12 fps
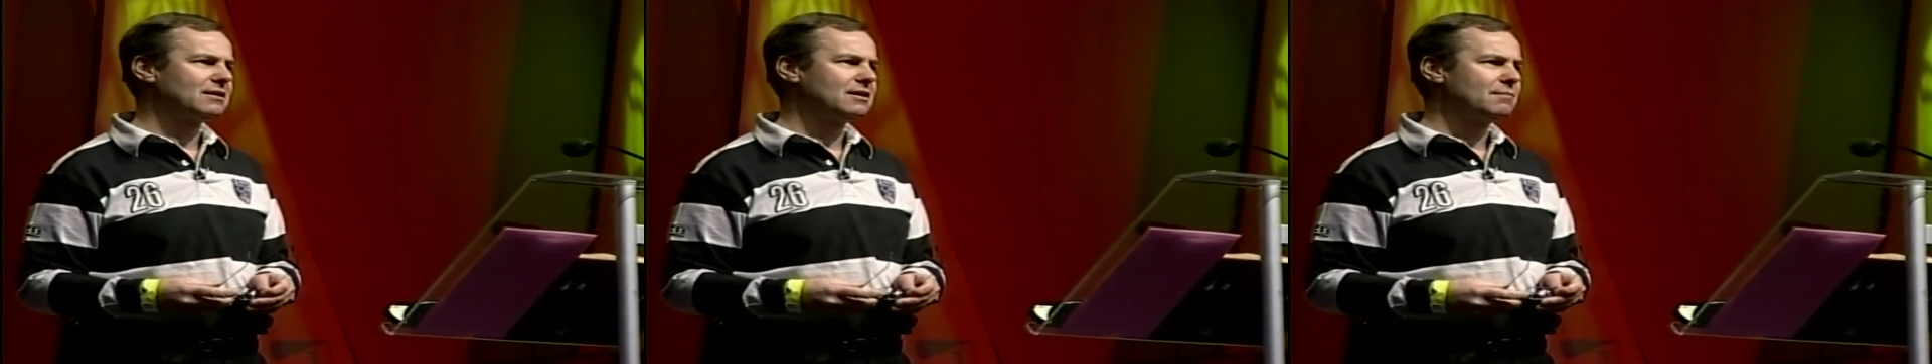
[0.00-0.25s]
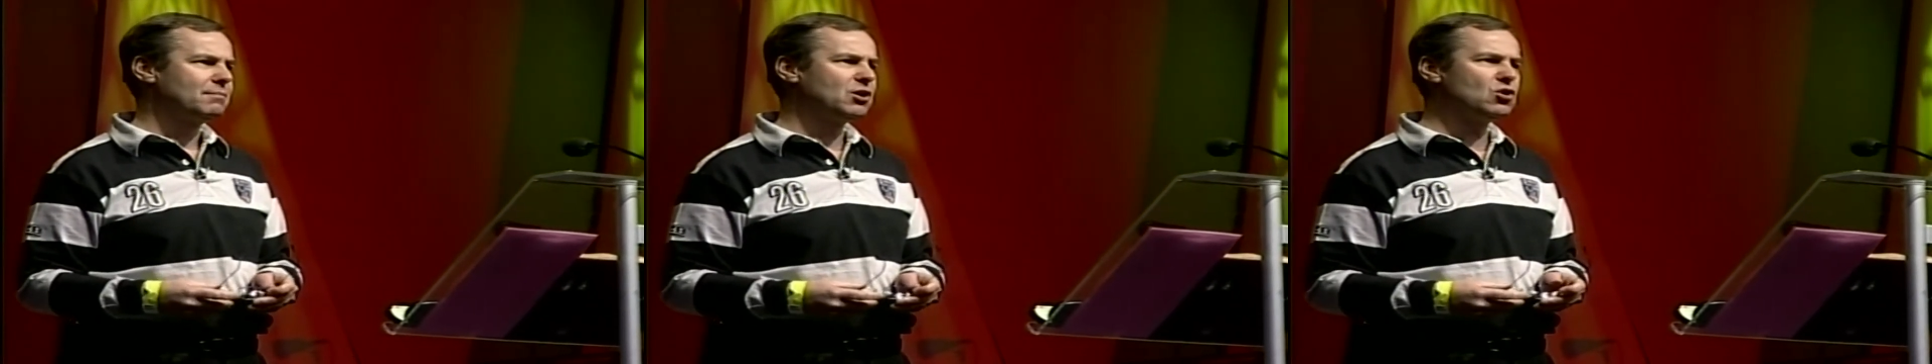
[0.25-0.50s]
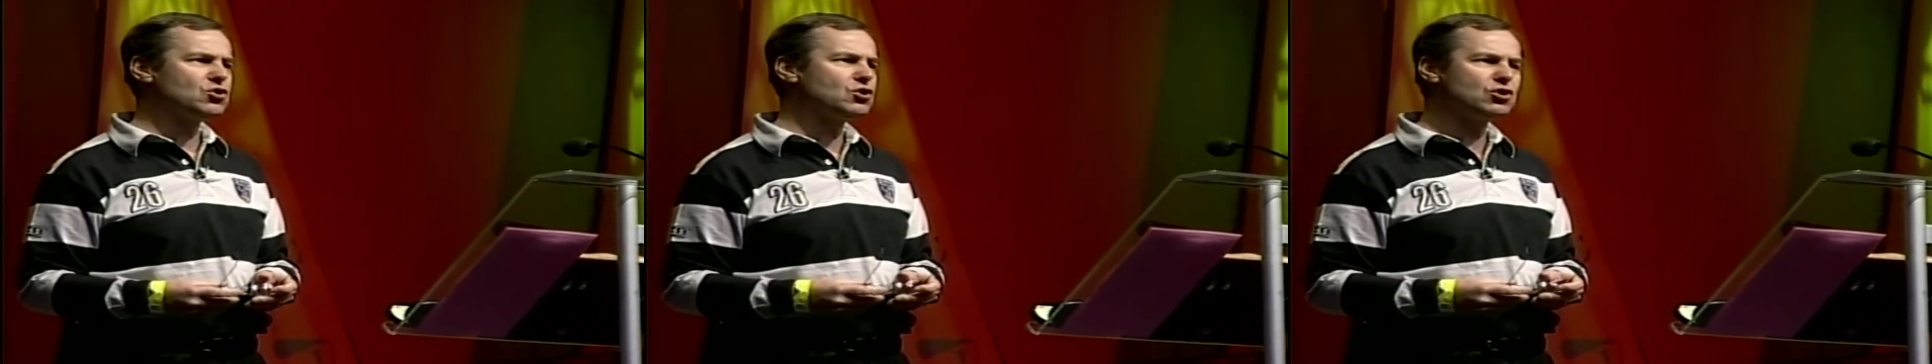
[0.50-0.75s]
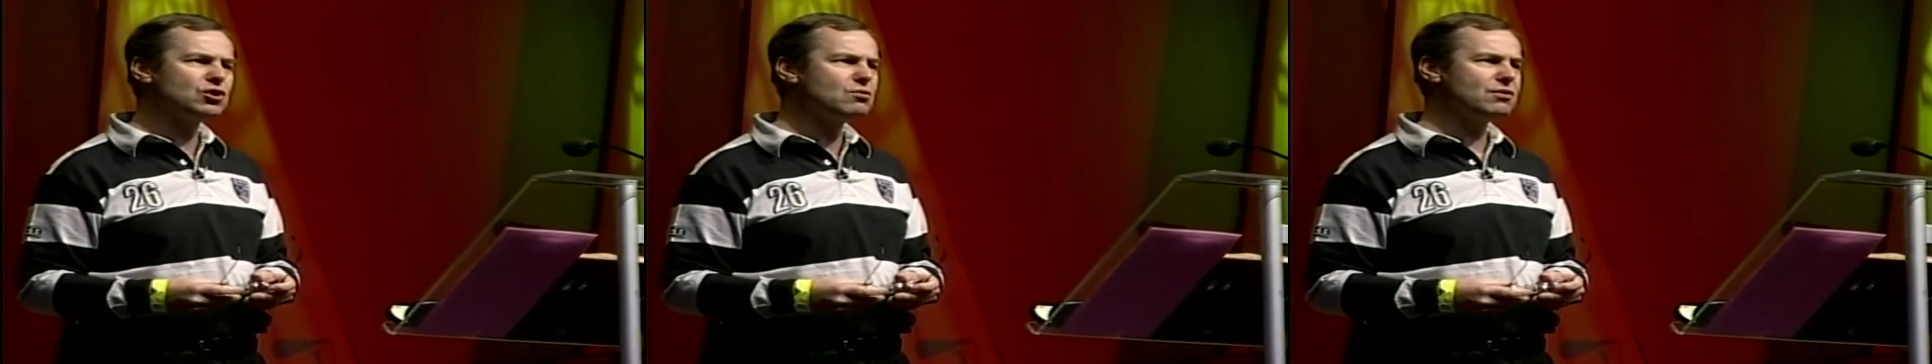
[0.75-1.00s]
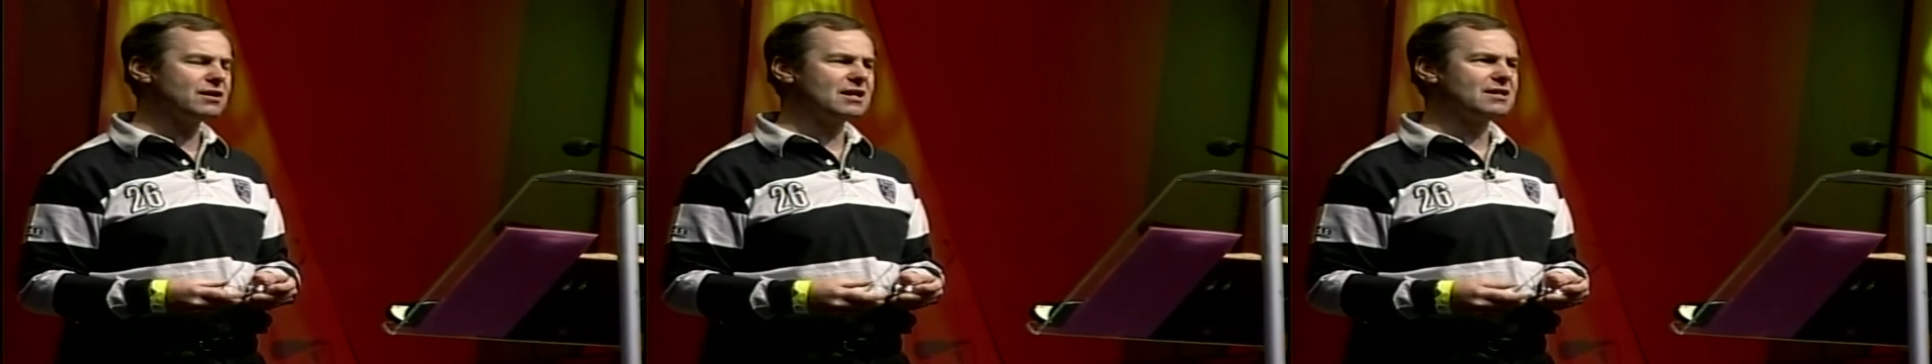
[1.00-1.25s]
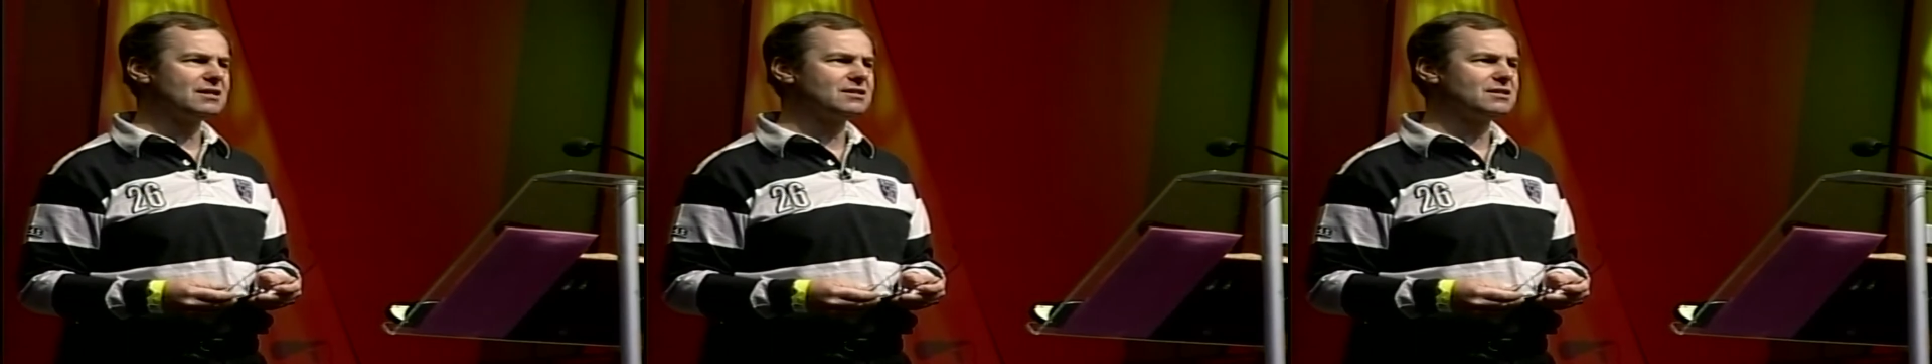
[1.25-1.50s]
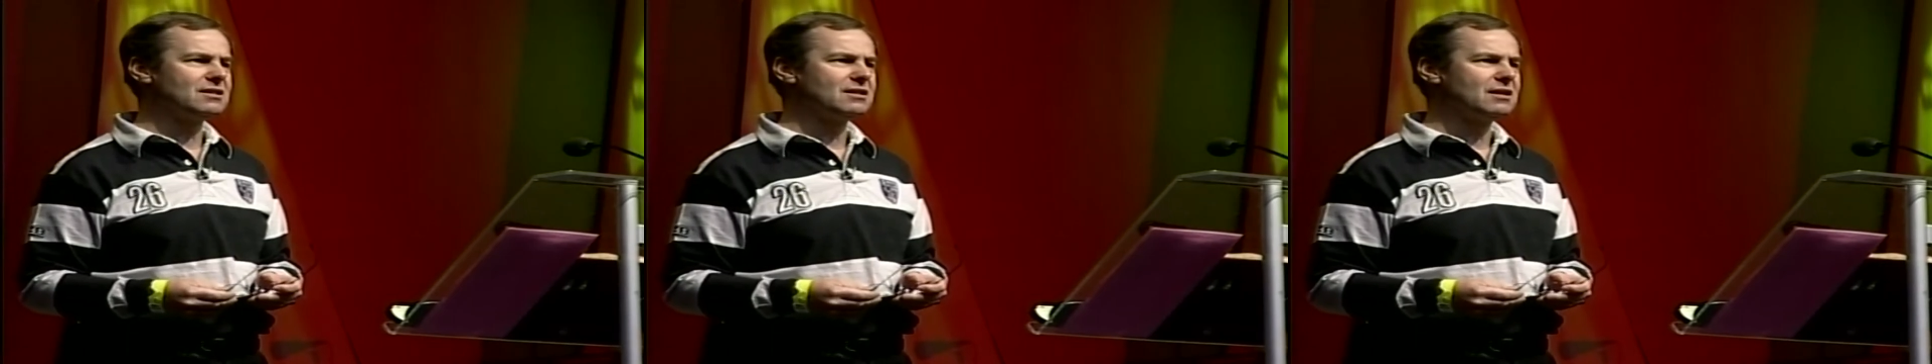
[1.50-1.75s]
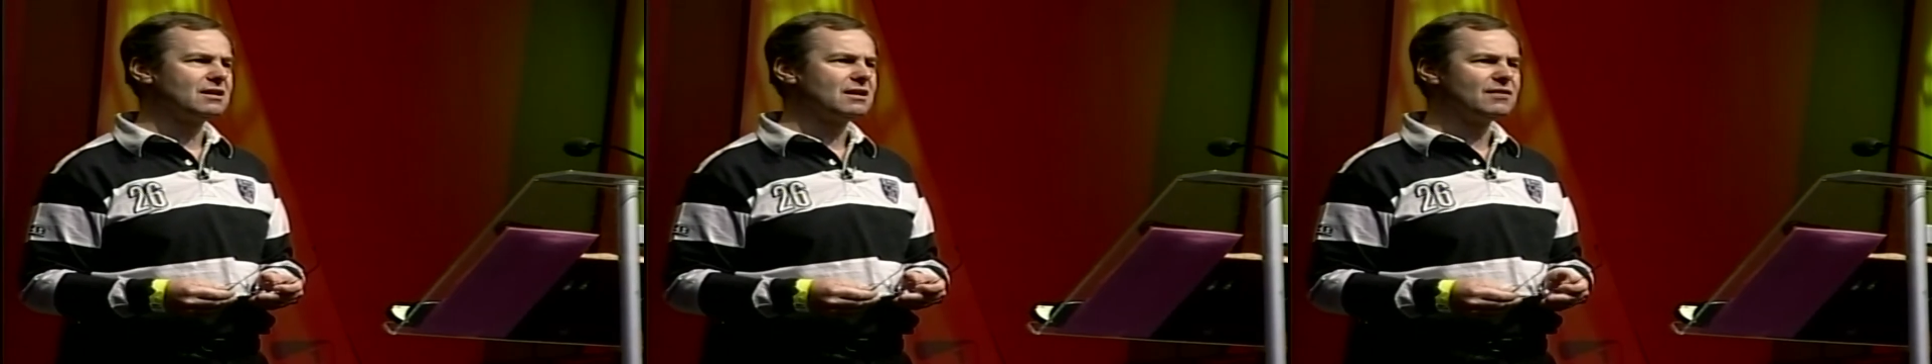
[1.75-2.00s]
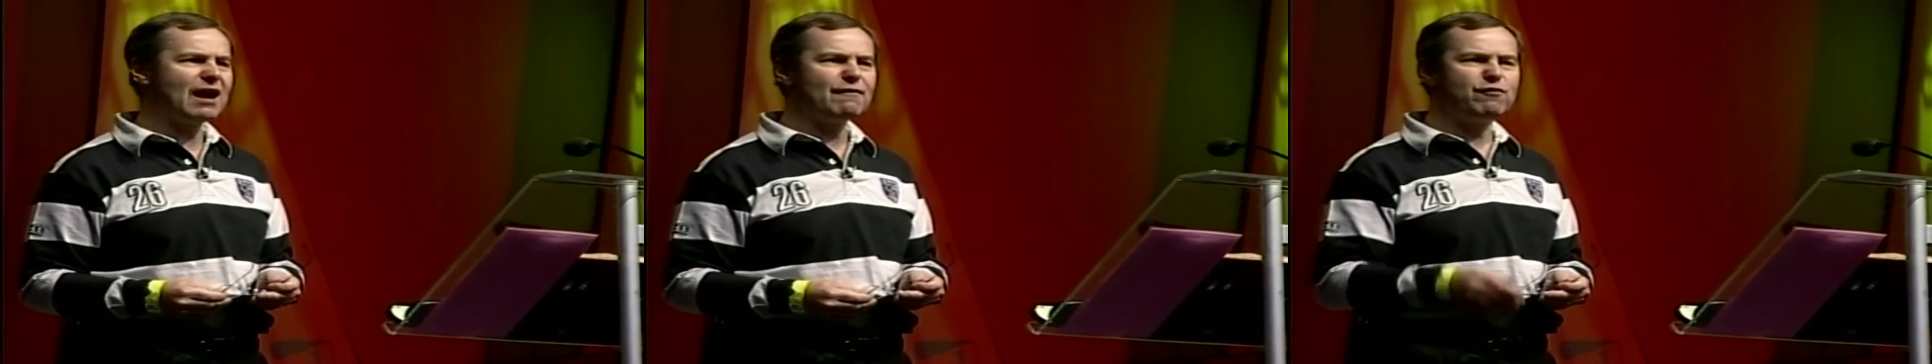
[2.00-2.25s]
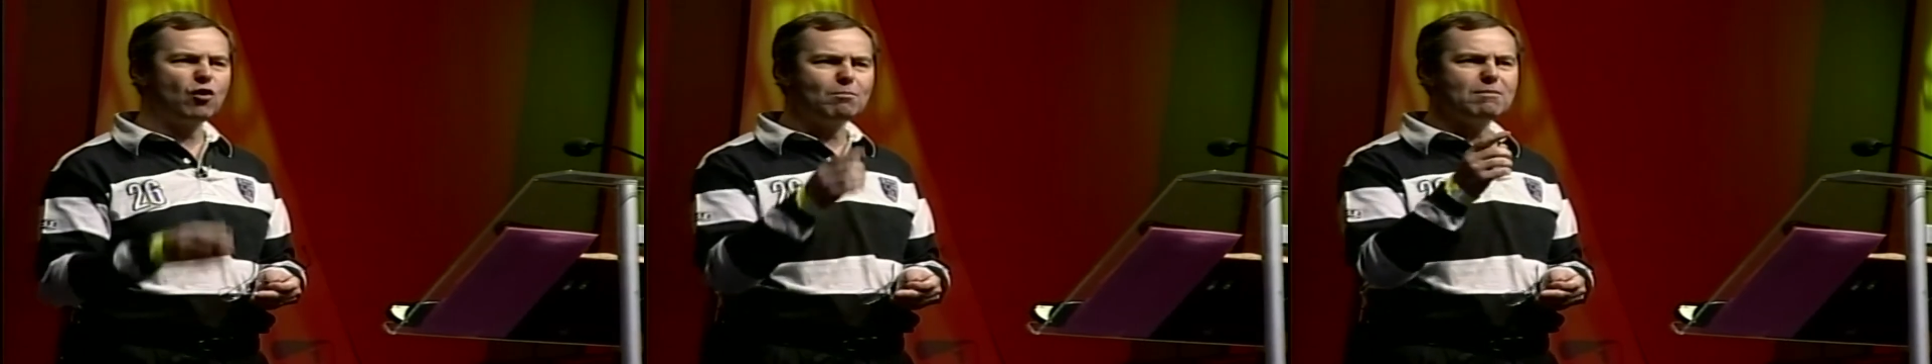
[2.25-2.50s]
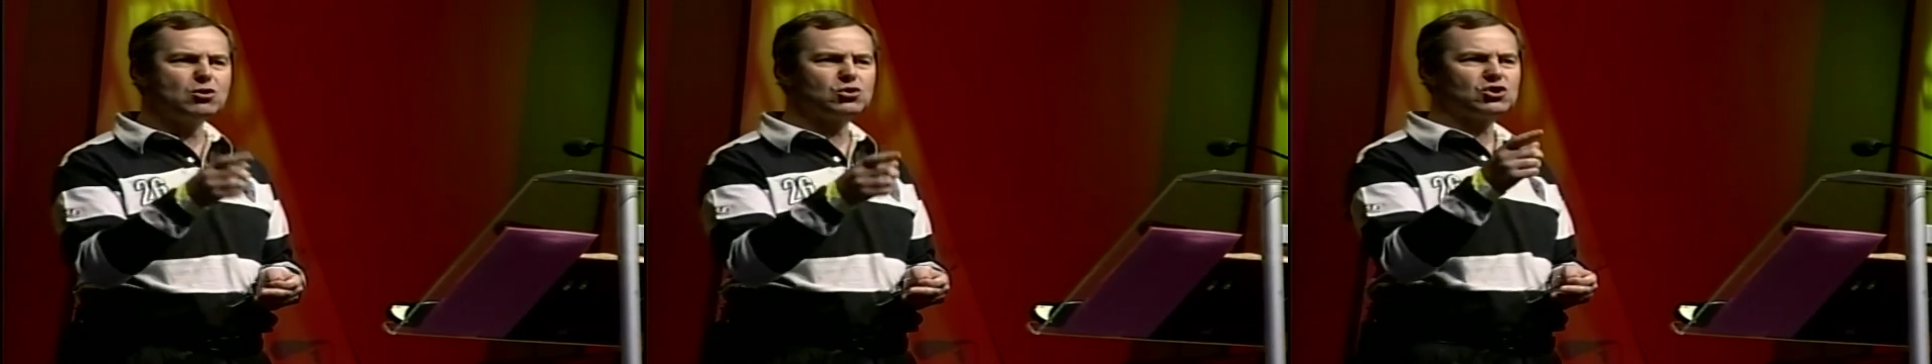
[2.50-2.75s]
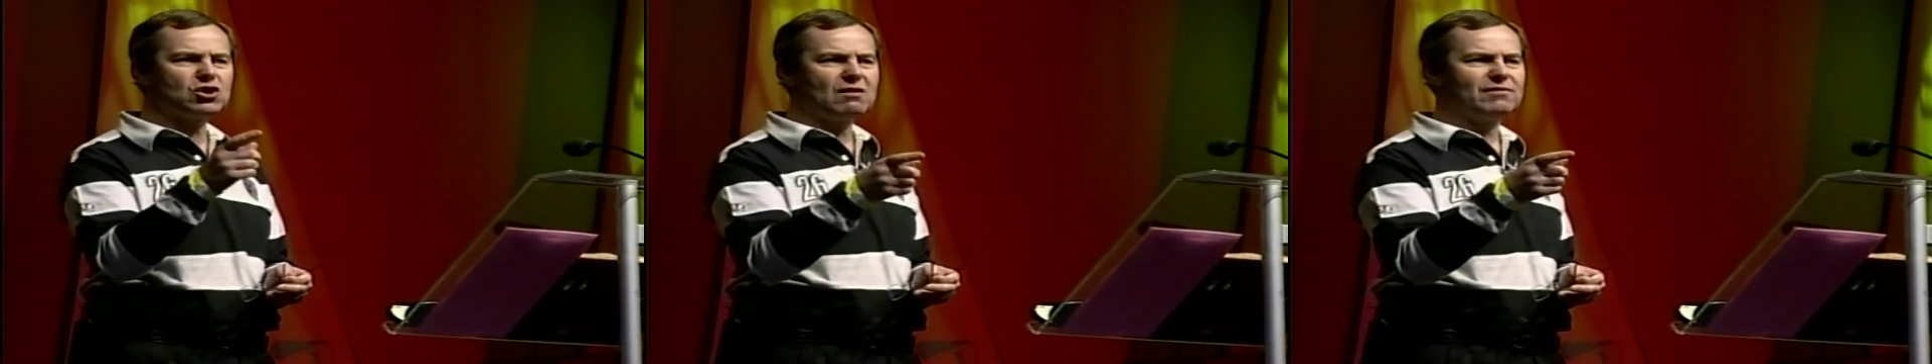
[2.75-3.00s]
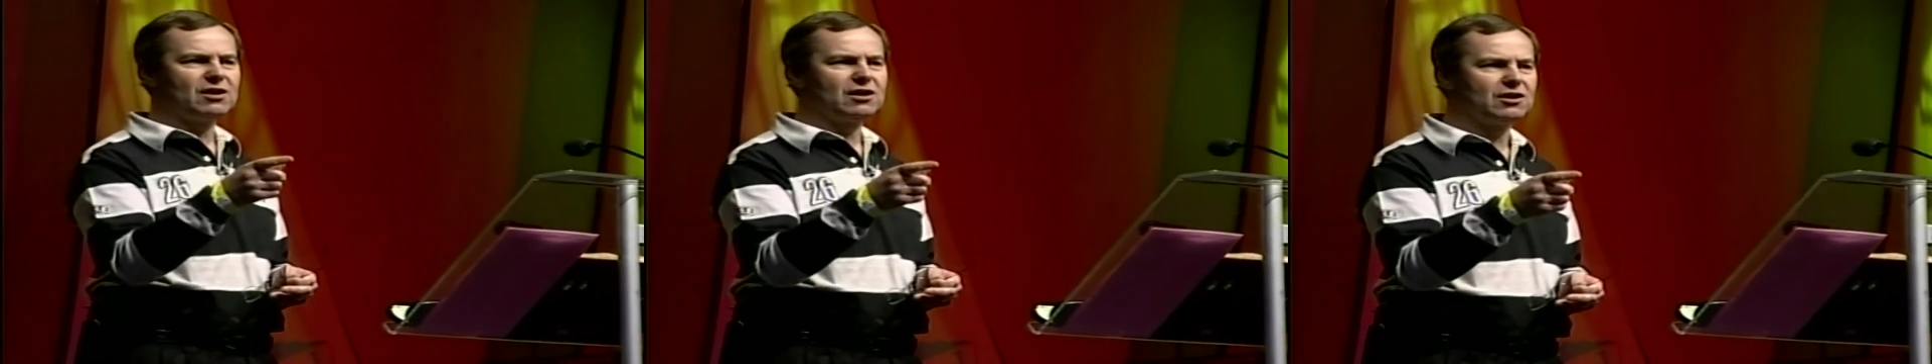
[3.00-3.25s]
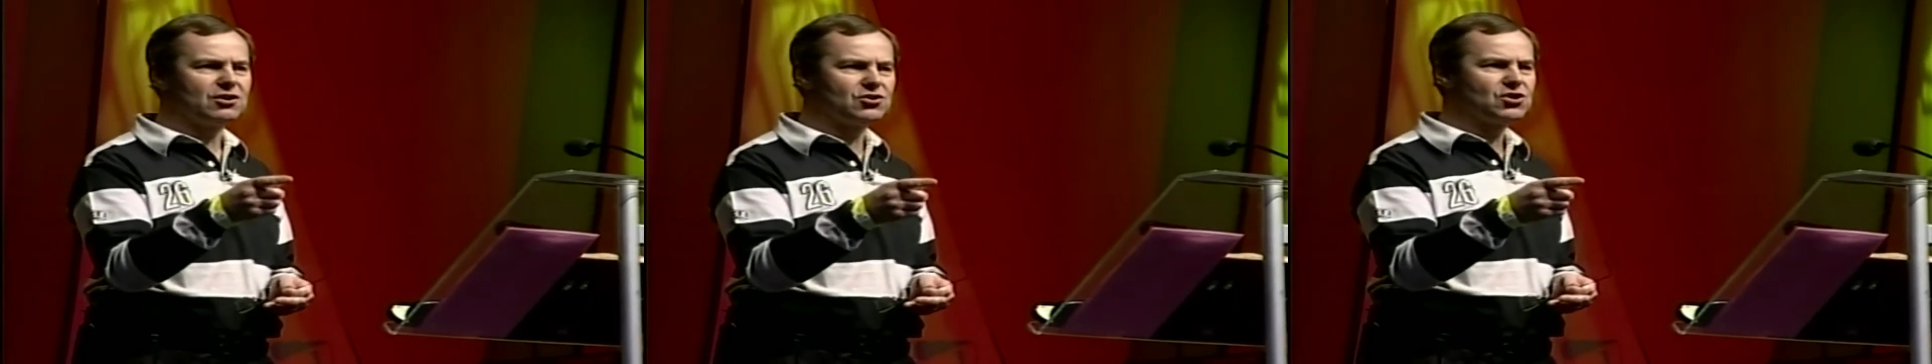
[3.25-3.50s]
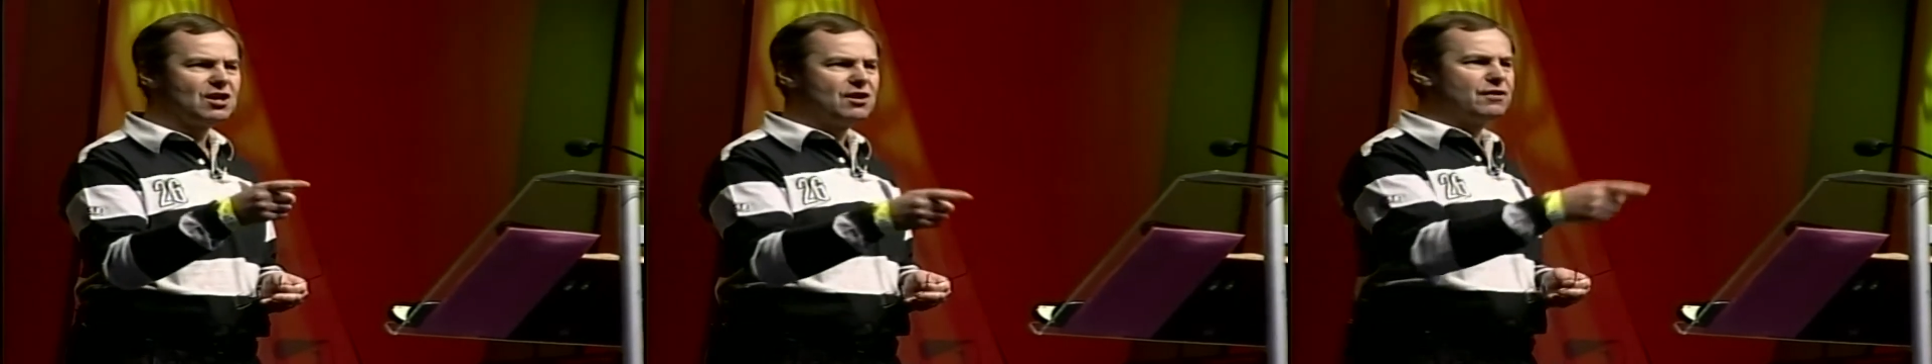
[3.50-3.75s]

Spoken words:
Because the truth is that for most of us,